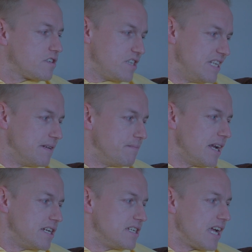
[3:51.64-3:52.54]
So you did
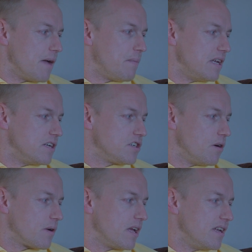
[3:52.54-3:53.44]
manage to get a penis
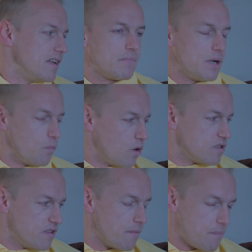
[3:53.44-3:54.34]
joke in, but it
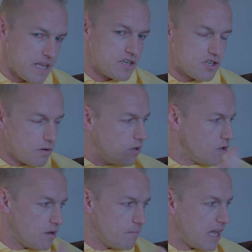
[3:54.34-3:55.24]
wasn't the penis joke you
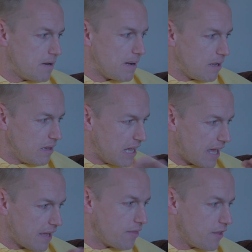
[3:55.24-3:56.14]
could have made about
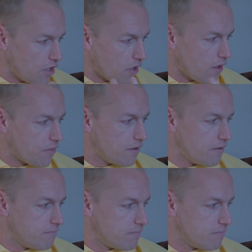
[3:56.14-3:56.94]
length and girth and...